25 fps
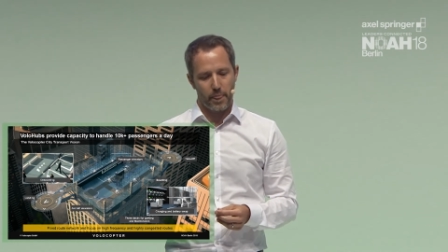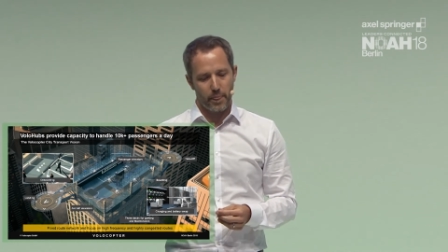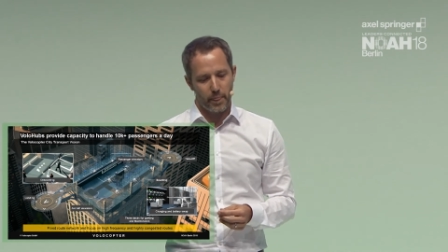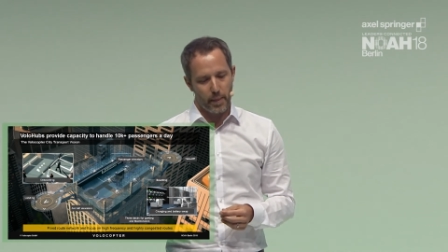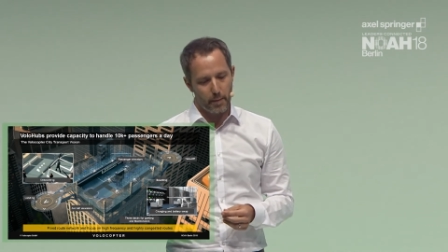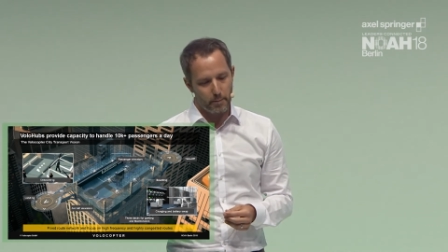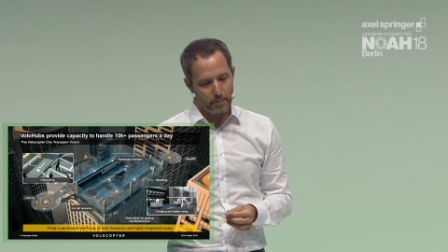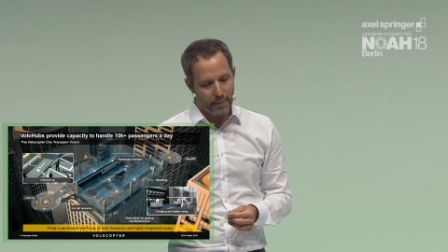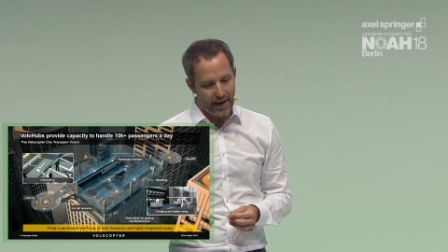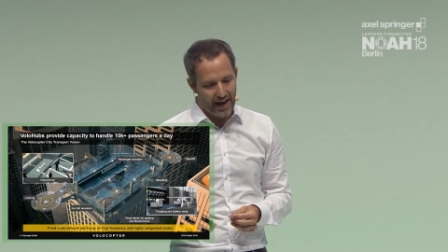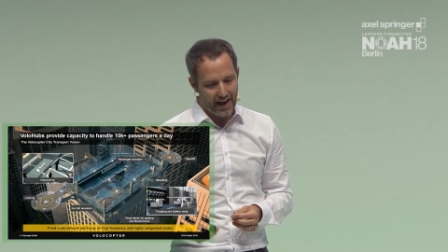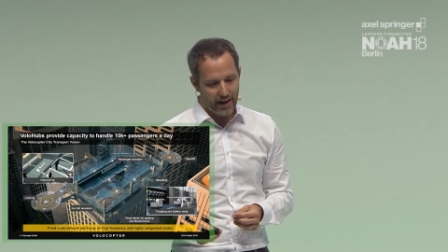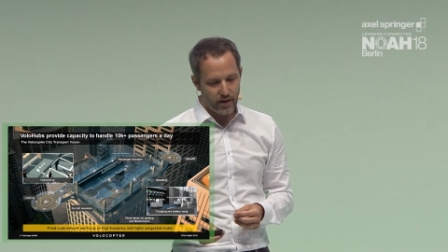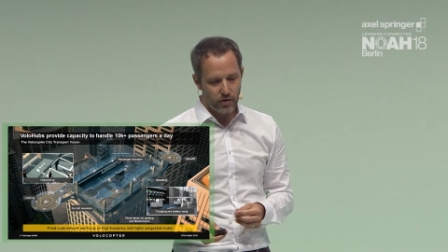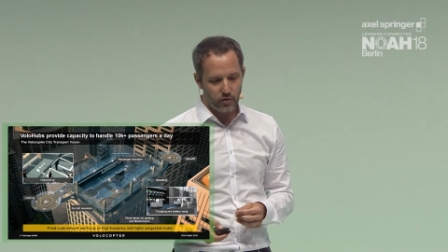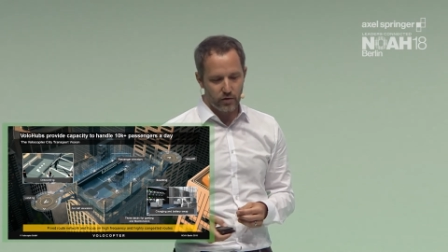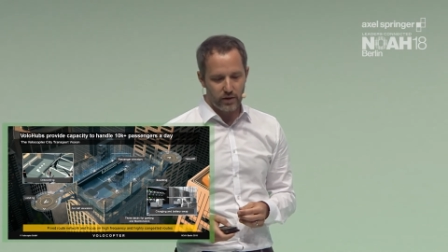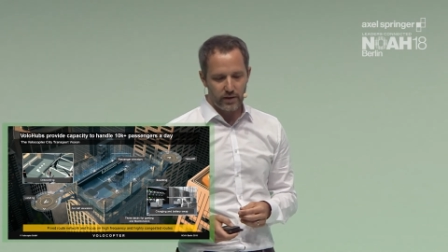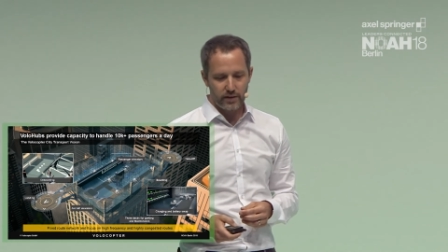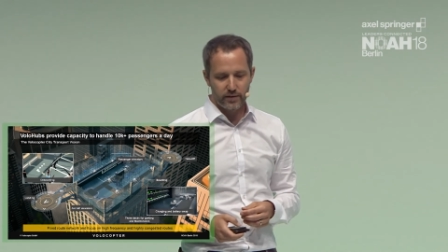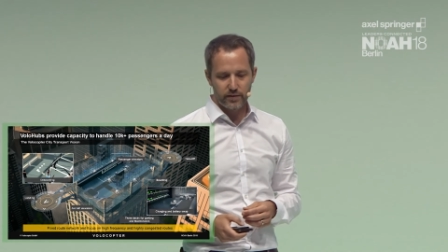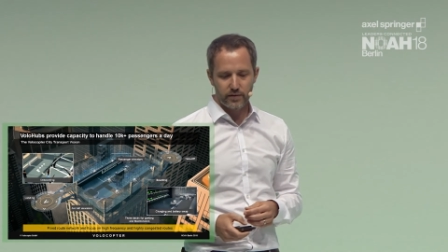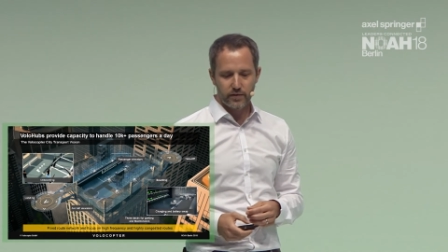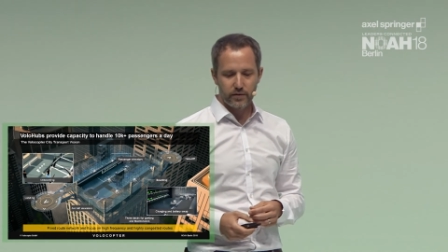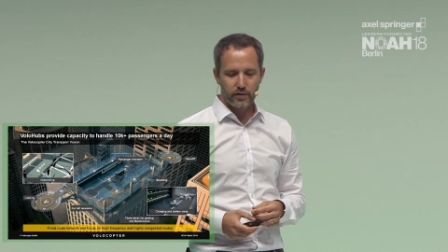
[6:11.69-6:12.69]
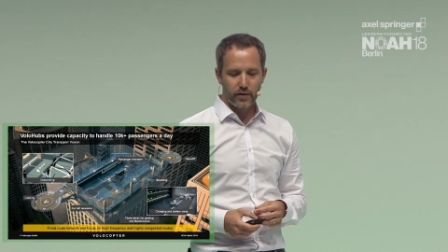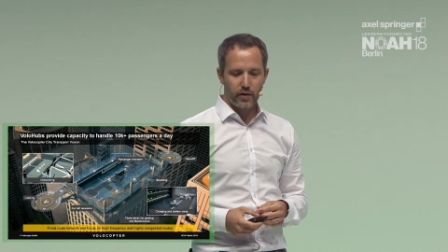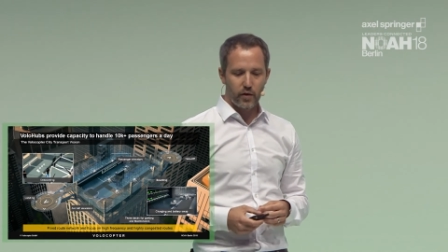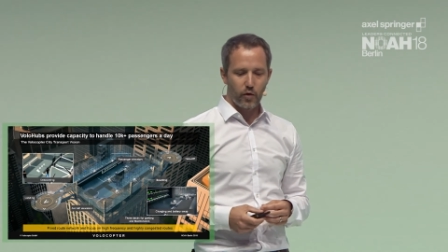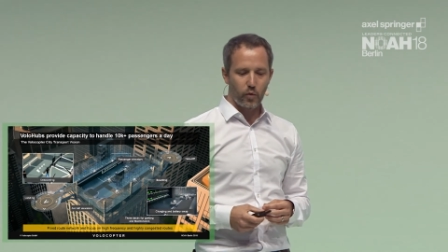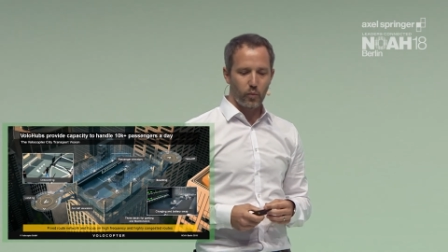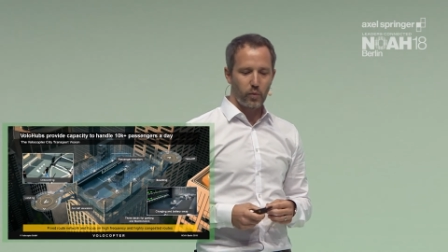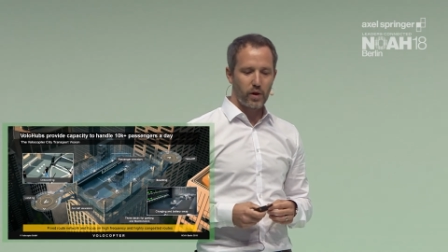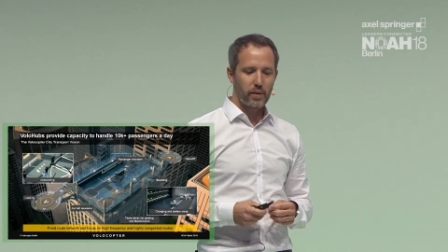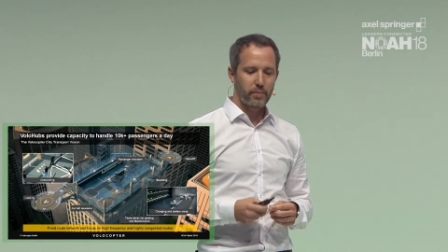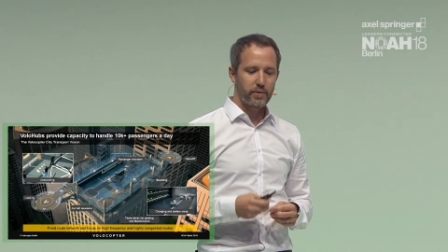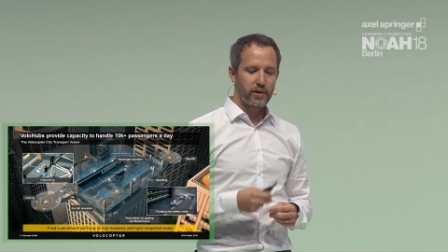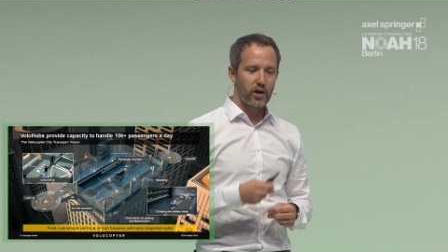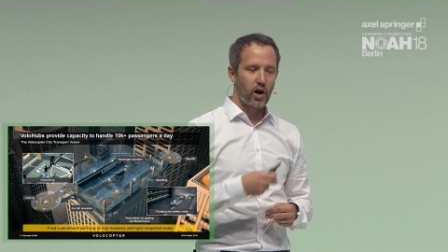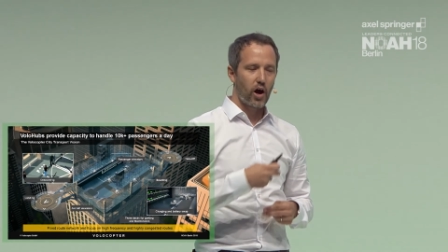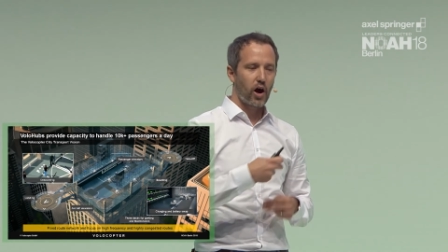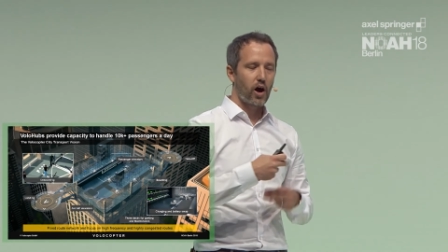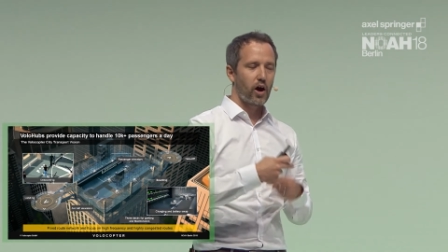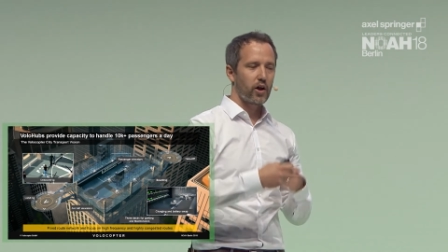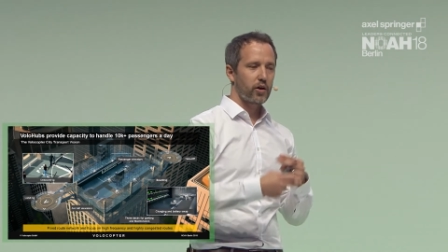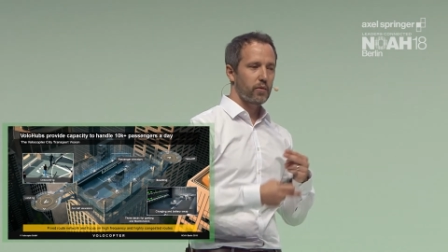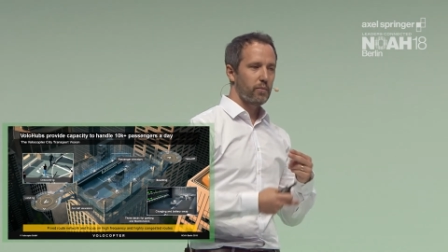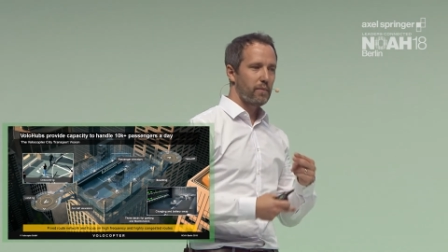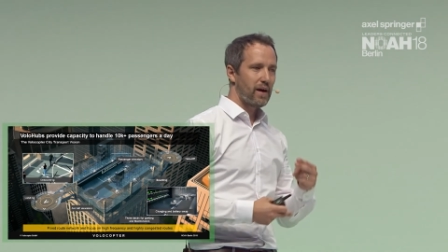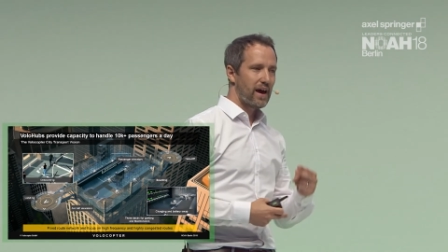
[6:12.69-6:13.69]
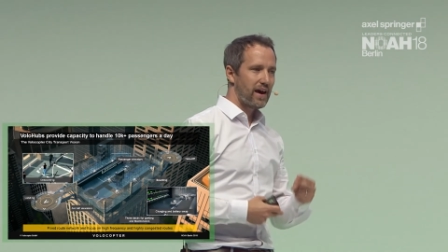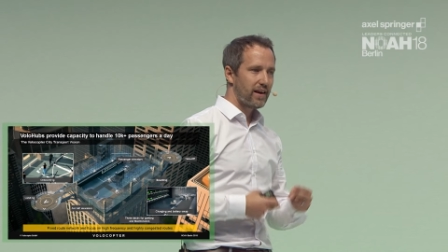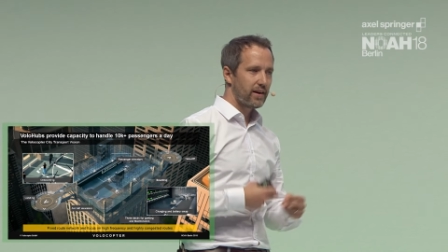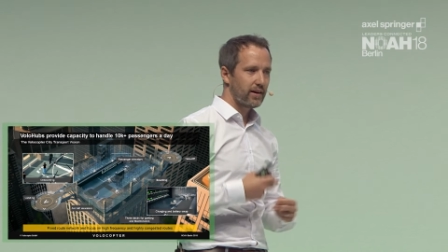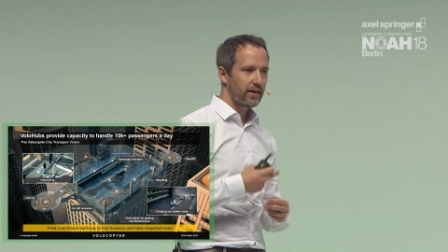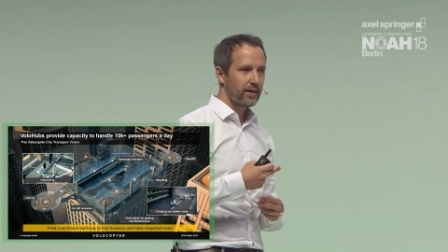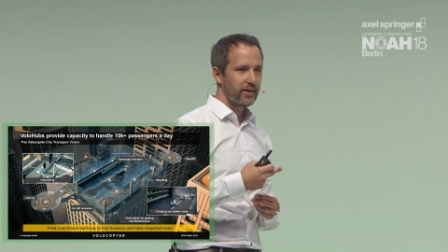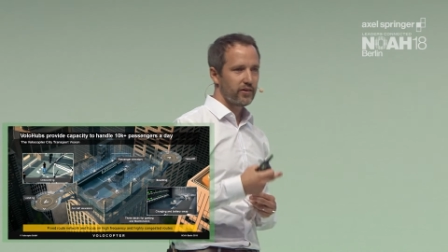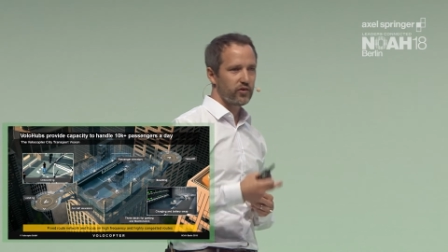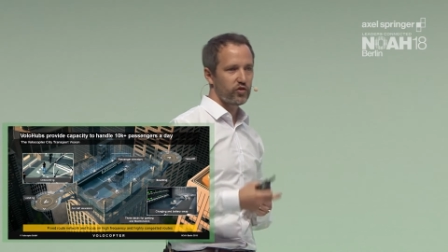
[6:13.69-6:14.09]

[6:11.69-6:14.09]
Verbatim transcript: The batteries will be automatically